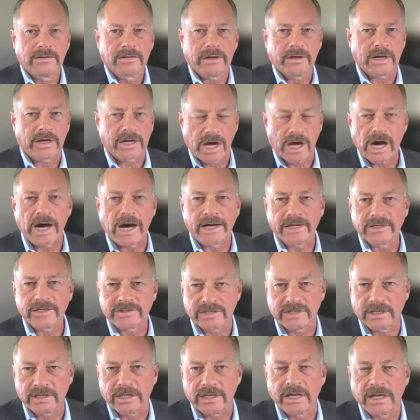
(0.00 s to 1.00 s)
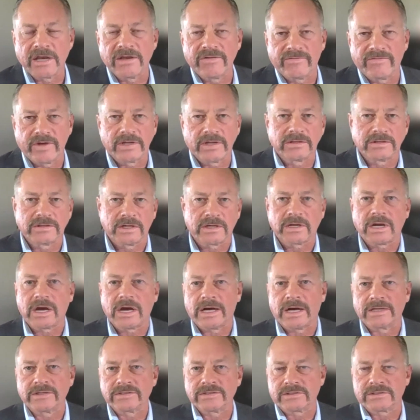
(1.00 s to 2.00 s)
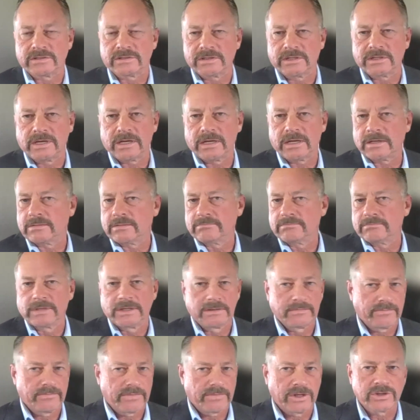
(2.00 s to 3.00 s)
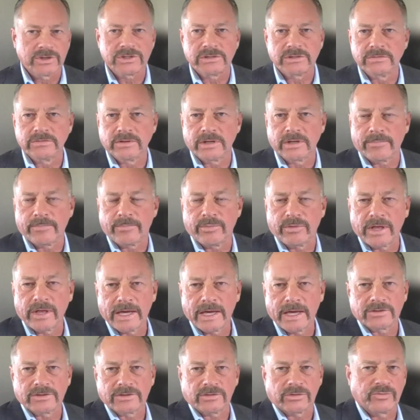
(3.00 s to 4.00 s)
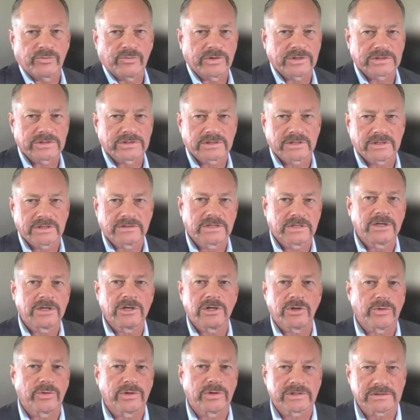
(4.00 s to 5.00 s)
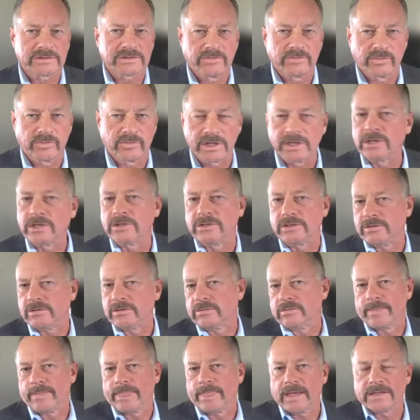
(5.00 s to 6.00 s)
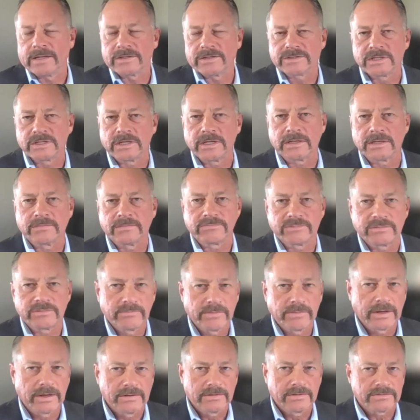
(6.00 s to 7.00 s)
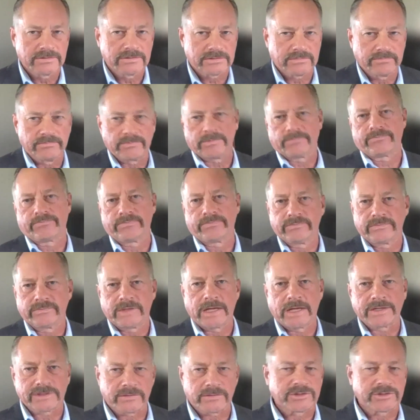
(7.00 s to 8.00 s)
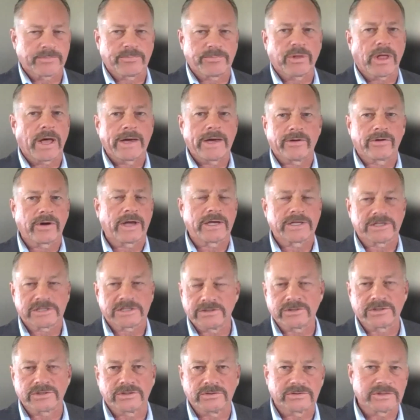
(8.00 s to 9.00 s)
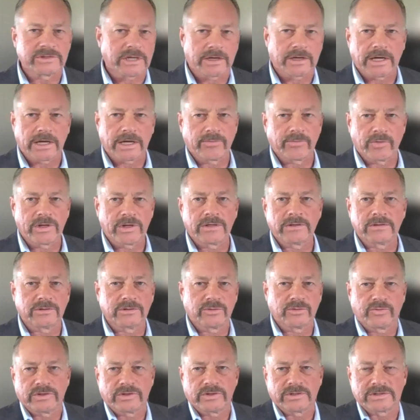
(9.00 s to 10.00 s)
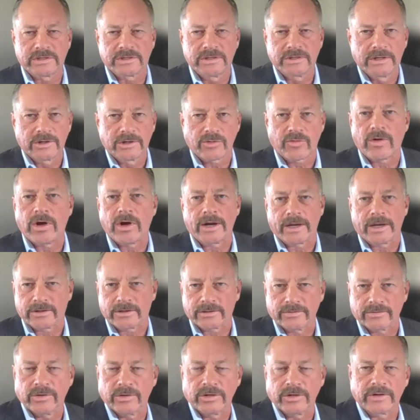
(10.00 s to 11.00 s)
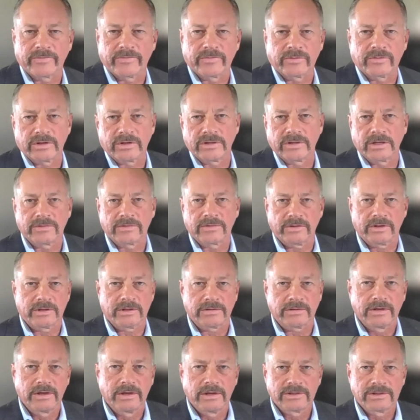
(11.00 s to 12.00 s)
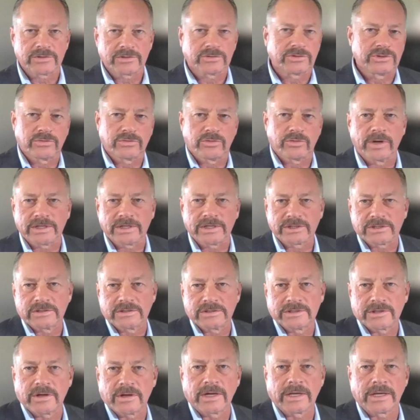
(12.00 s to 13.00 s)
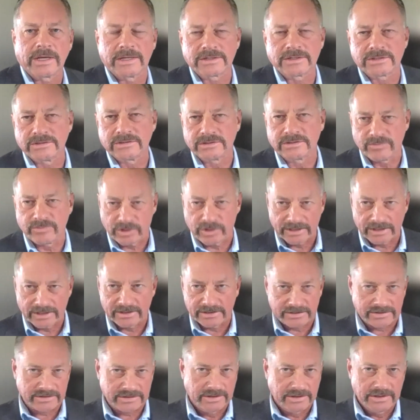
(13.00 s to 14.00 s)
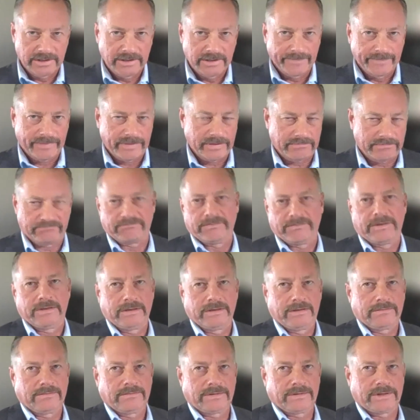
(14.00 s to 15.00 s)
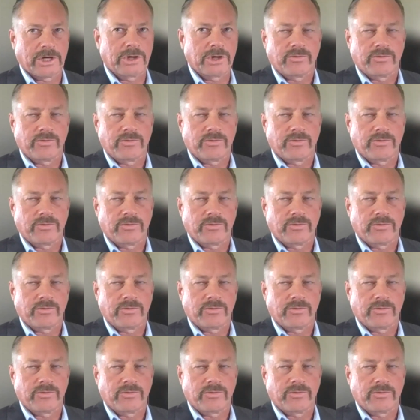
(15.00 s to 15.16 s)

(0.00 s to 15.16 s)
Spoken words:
cause, like an event that caused a issue in a plant? Or if it's continuous, what do you do as a supplier has issues? Like, what do you do if it's chronic or whatever? And so 2 questions there, I guess, is one is, can